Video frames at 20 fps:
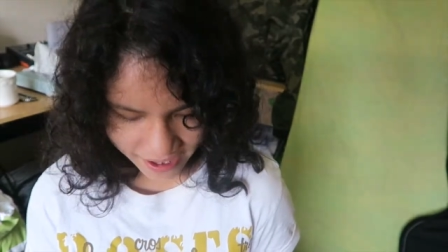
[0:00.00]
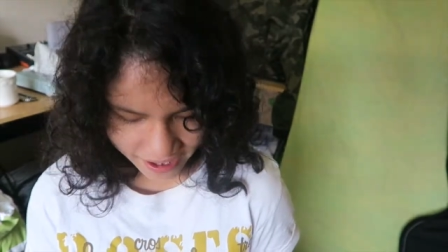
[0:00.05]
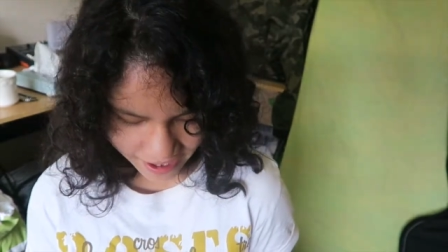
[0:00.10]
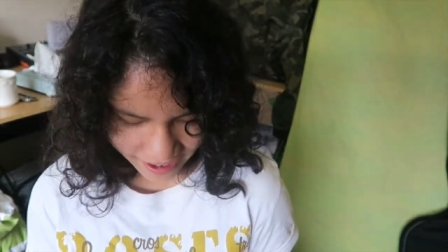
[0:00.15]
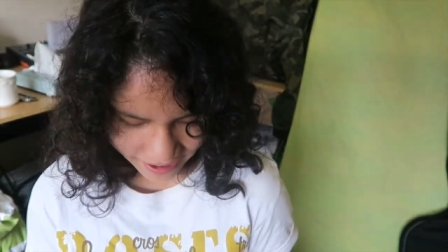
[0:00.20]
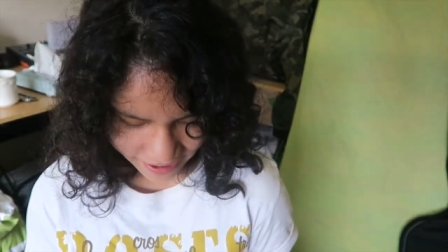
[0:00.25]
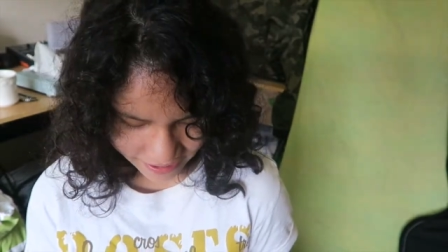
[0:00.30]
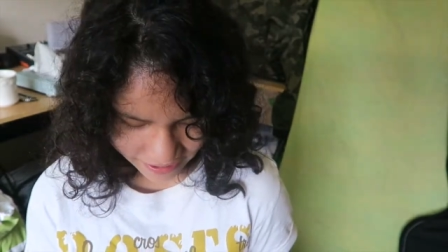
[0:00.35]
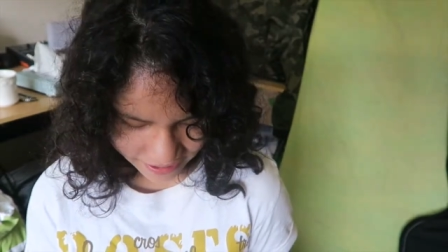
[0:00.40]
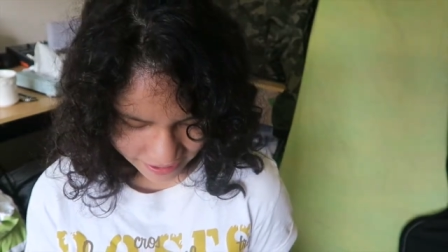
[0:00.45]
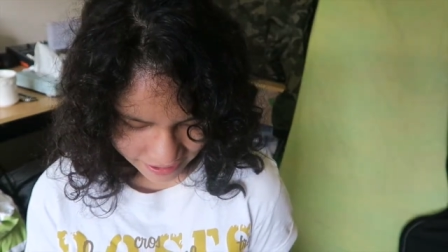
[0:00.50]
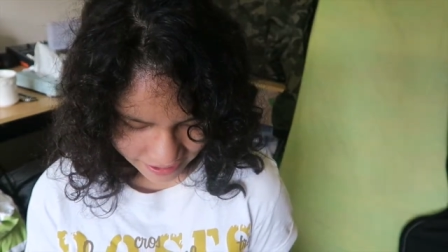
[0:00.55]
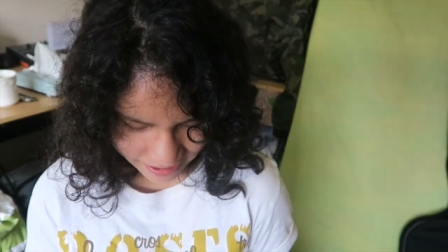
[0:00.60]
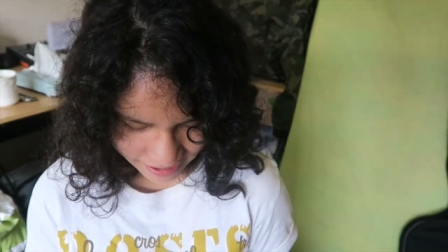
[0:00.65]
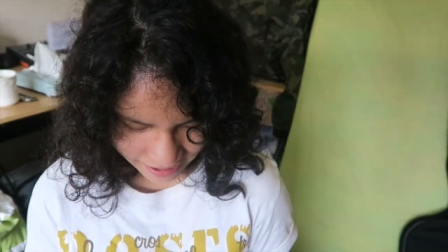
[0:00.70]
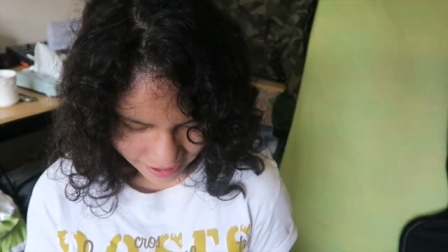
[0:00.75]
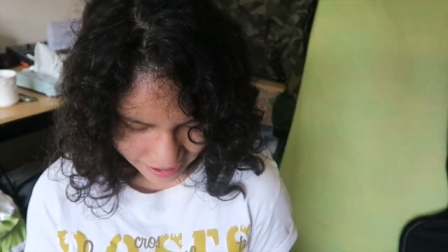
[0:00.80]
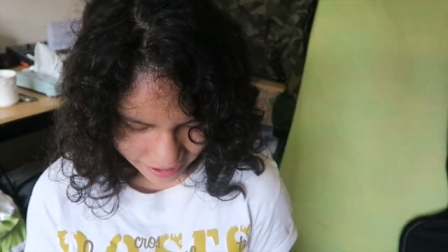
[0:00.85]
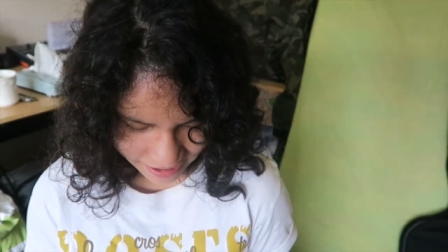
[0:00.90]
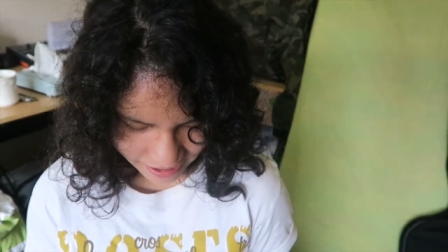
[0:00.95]
and
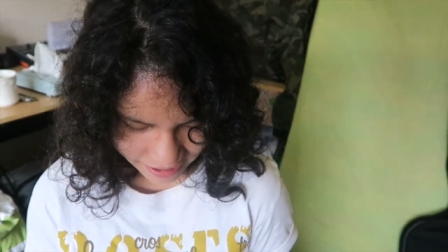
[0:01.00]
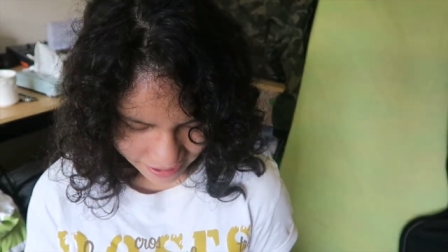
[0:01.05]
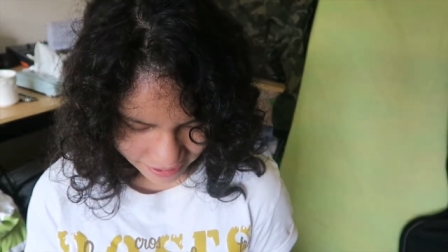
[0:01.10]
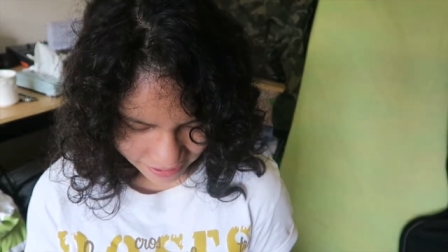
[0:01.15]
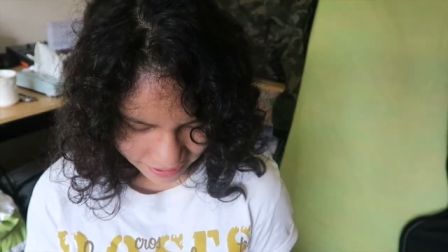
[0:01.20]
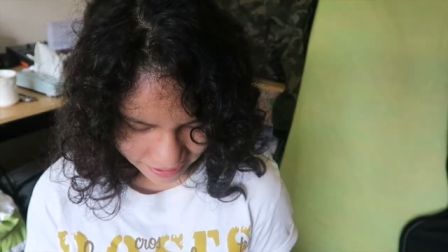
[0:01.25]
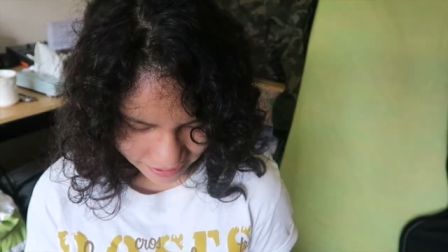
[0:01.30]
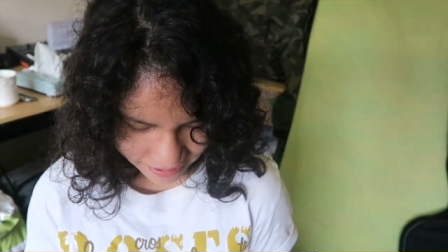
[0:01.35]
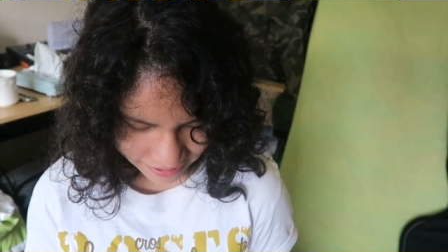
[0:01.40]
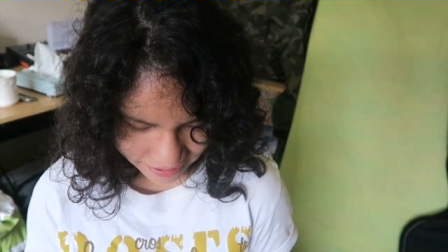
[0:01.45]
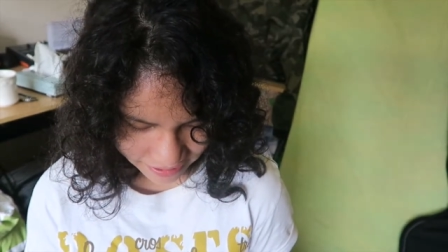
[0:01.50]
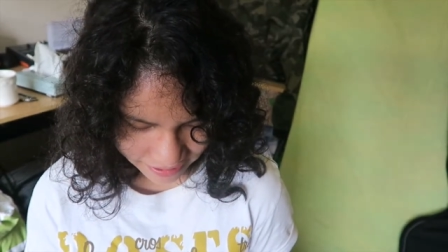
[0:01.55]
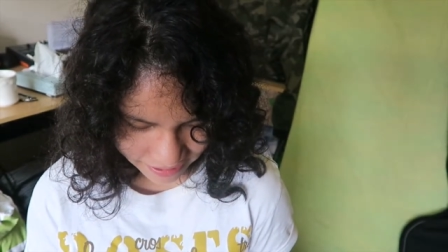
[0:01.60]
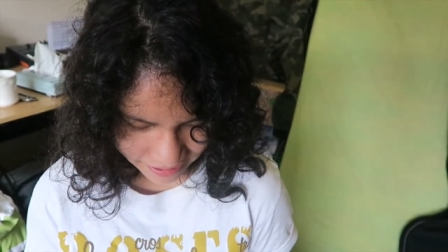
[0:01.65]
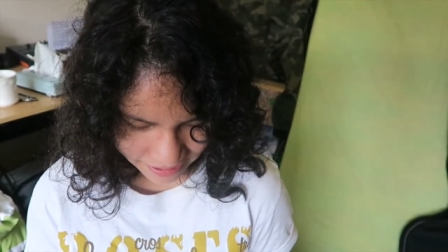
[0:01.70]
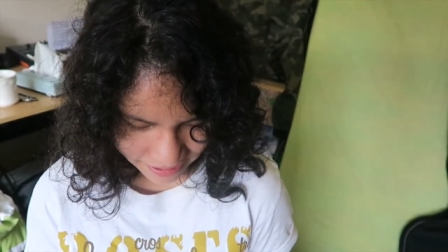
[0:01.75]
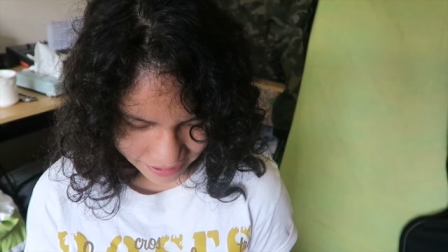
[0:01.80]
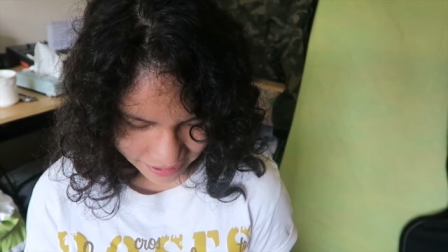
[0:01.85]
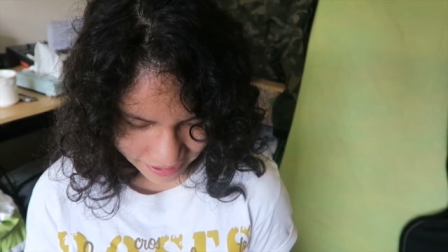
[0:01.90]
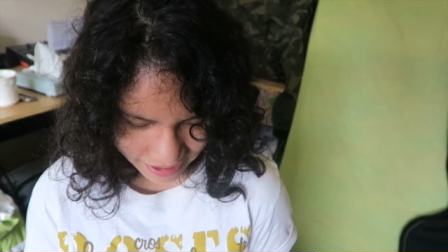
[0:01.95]
uh,
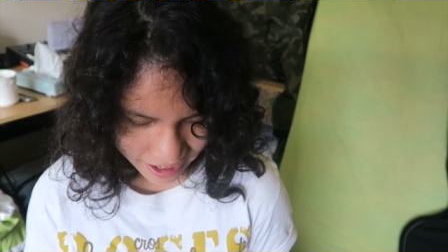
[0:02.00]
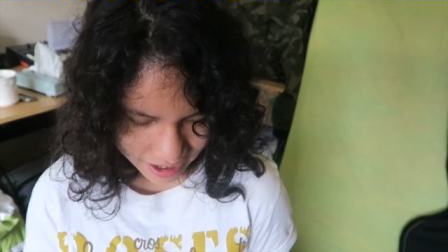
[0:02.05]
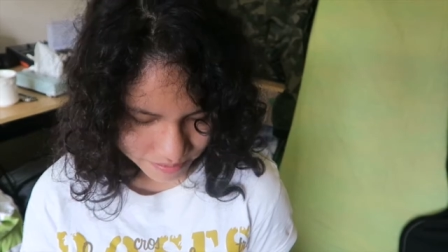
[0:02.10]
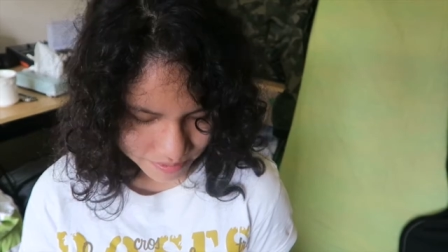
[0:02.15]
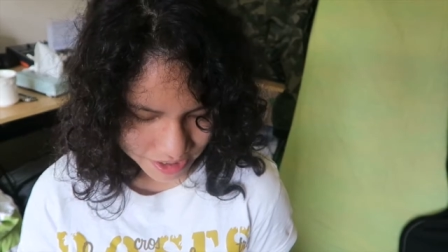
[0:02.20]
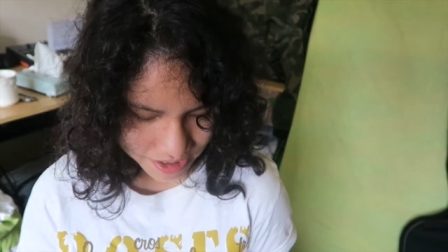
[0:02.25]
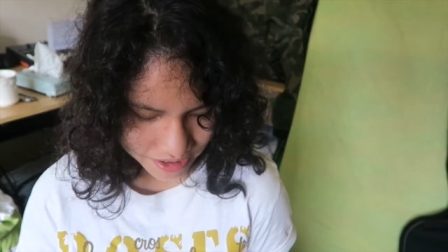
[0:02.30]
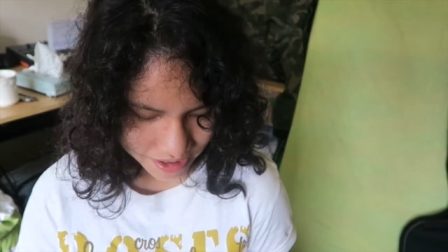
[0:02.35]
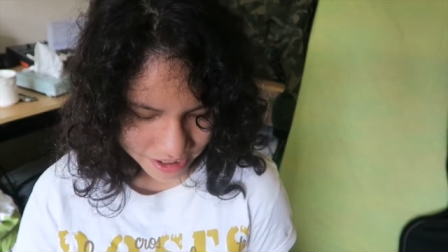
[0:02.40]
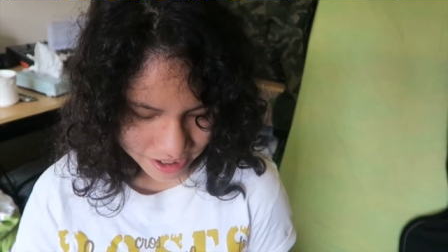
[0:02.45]
yeah, I'm just